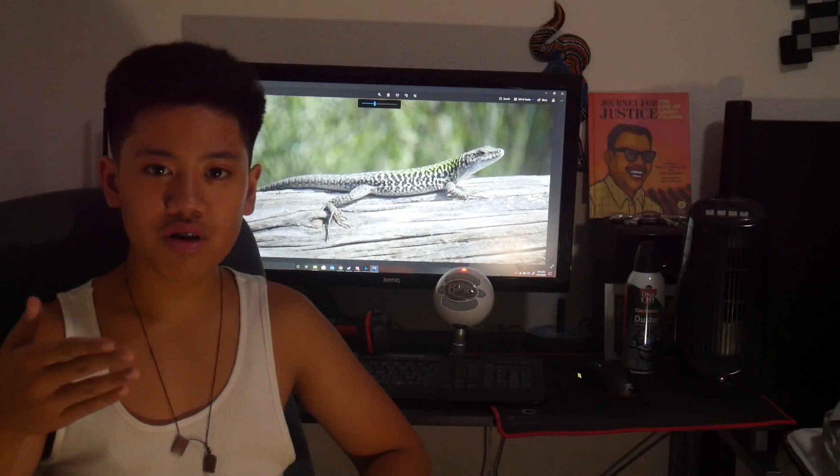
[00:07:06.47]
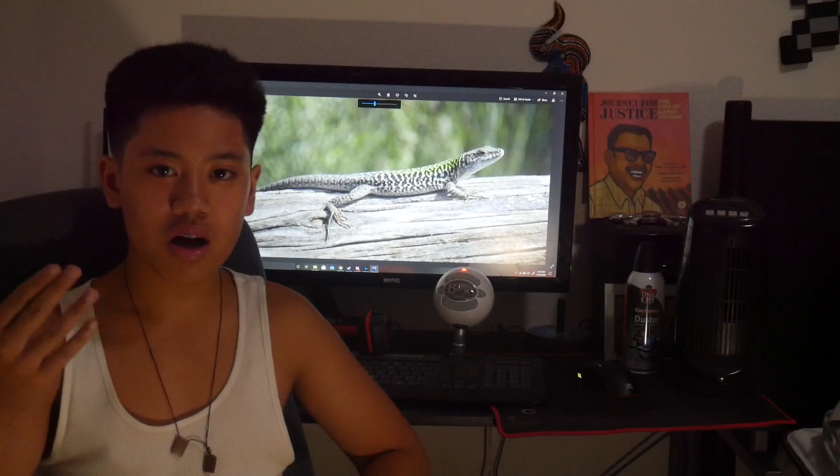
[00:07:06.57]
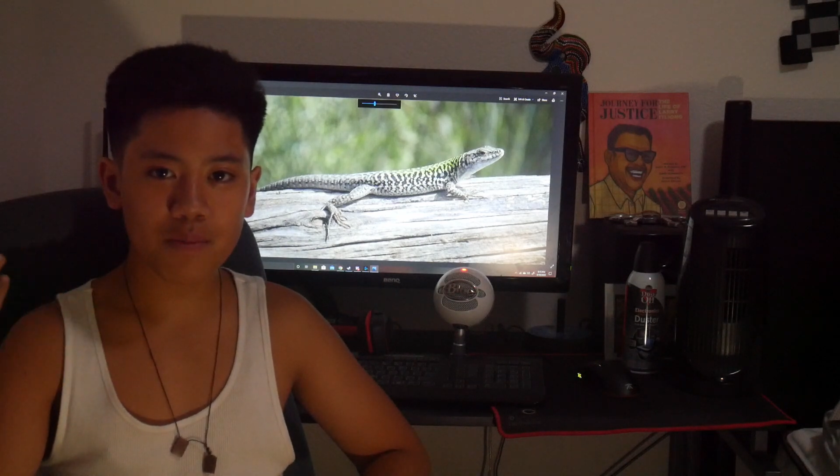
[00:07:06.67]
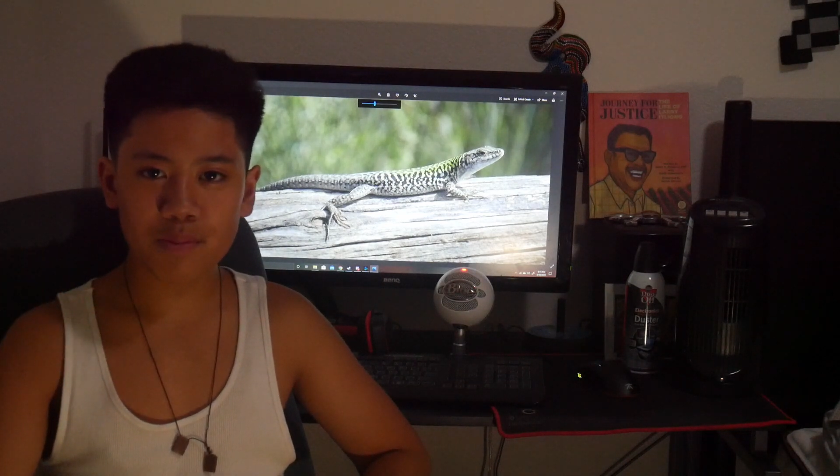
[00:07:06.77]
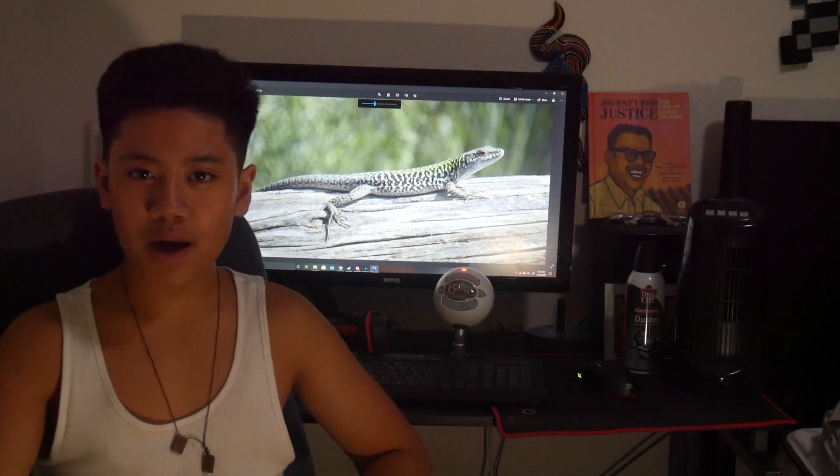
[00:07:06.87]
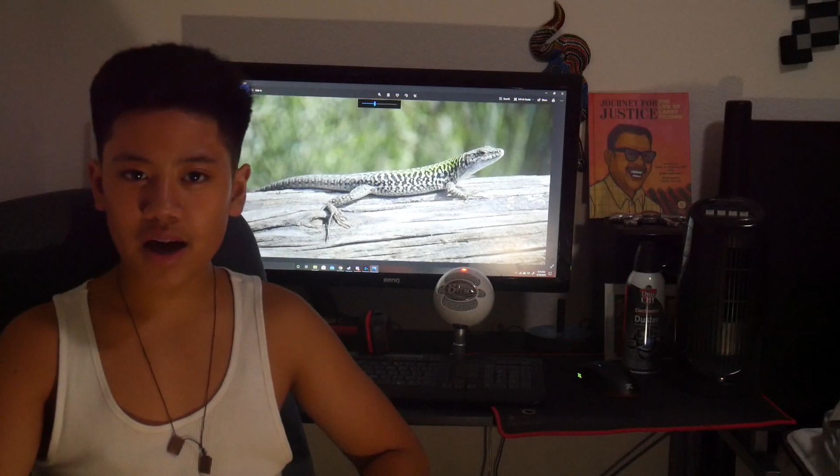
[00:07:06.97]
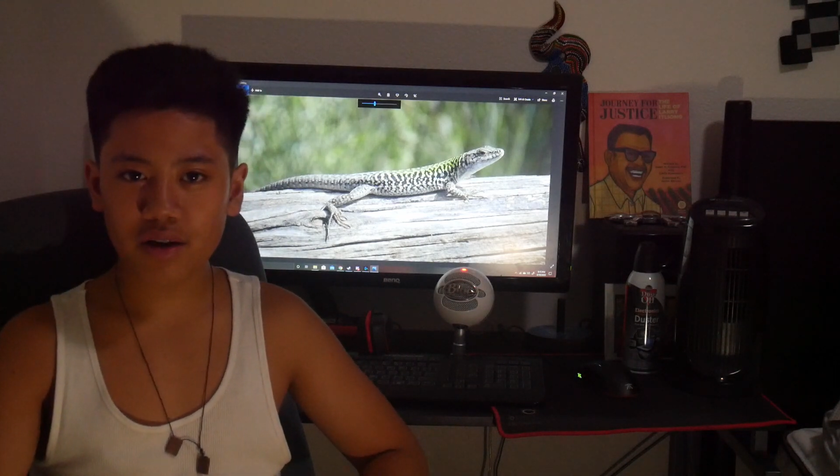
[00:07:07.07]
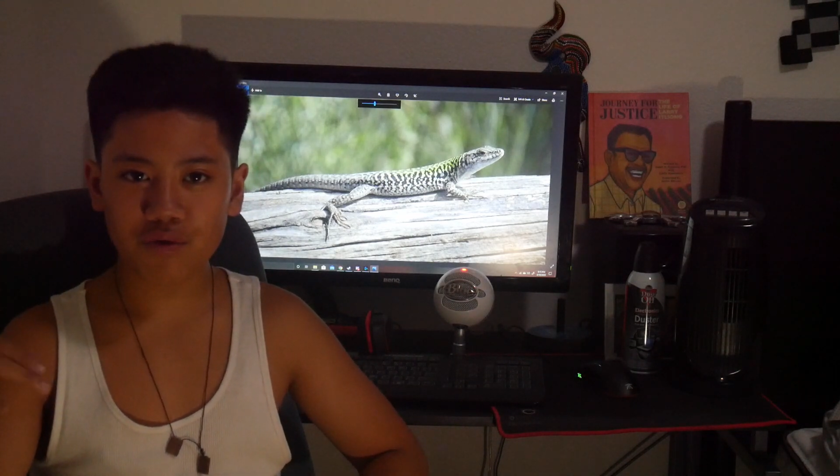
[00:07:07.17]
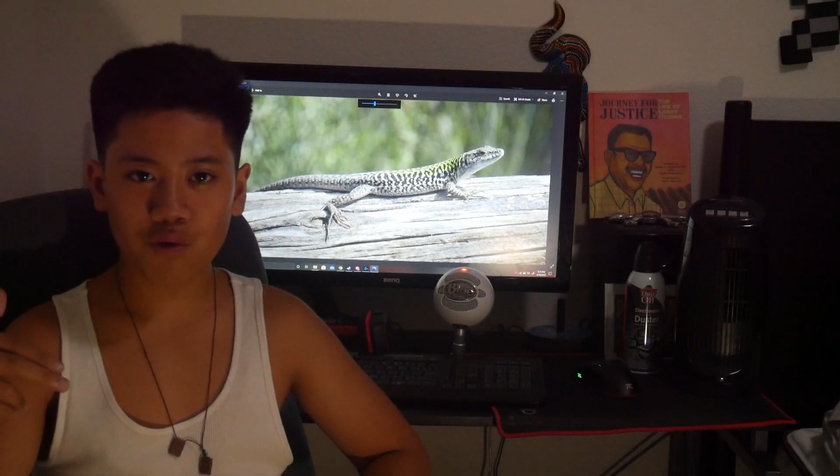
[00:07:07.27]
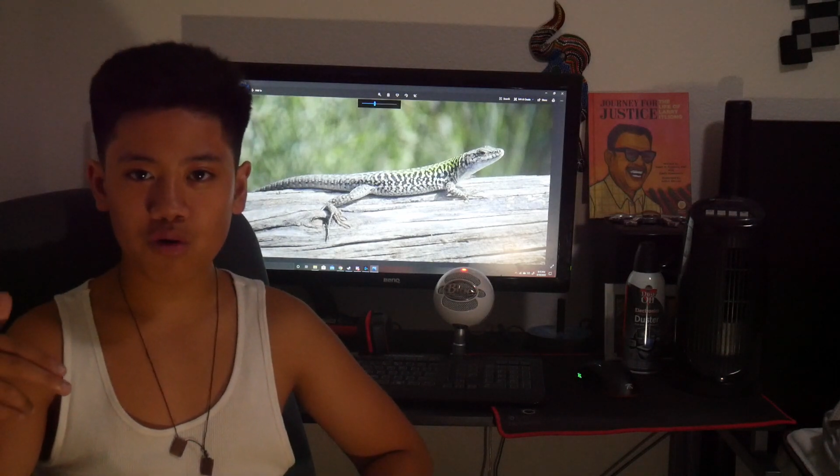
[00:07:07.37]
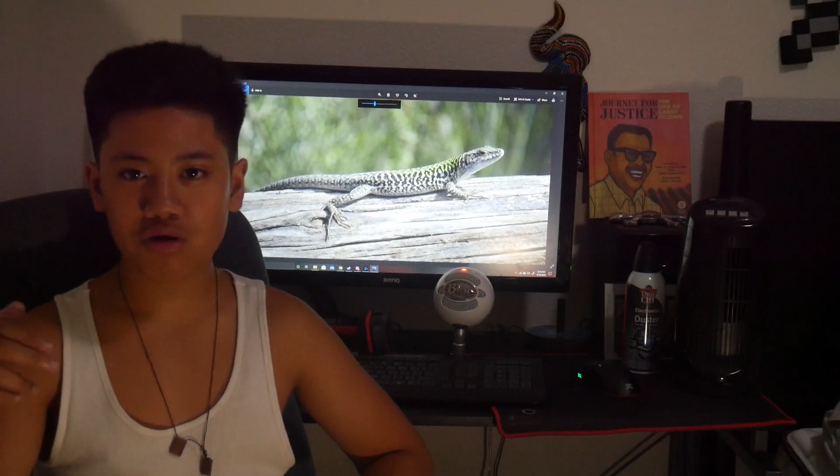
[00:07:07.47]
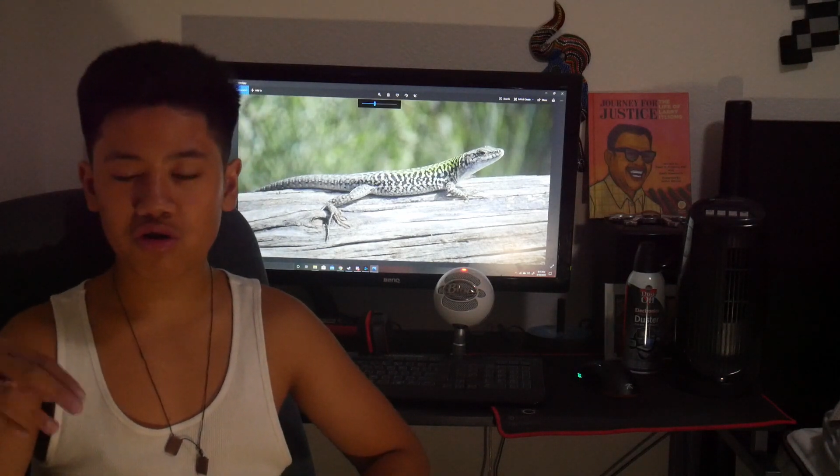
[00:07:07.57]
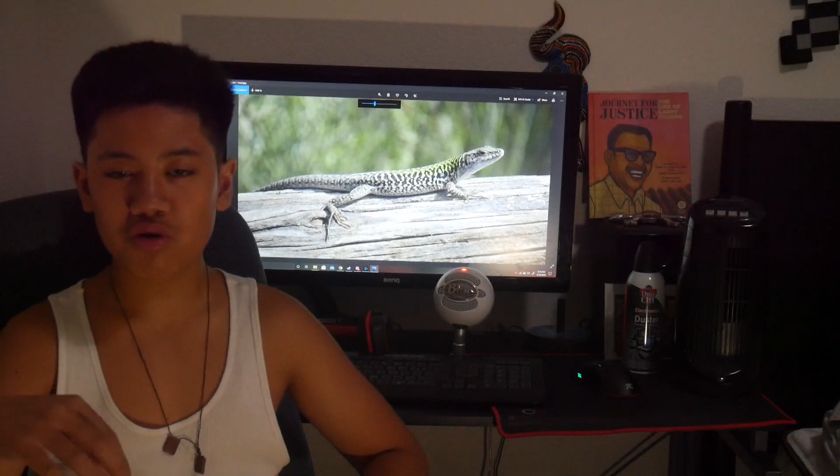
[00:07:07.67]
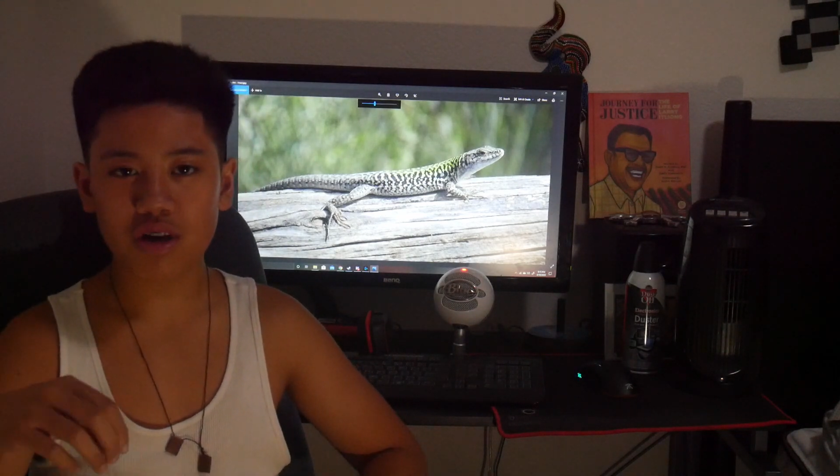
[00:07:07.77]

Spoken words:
coming back and forth to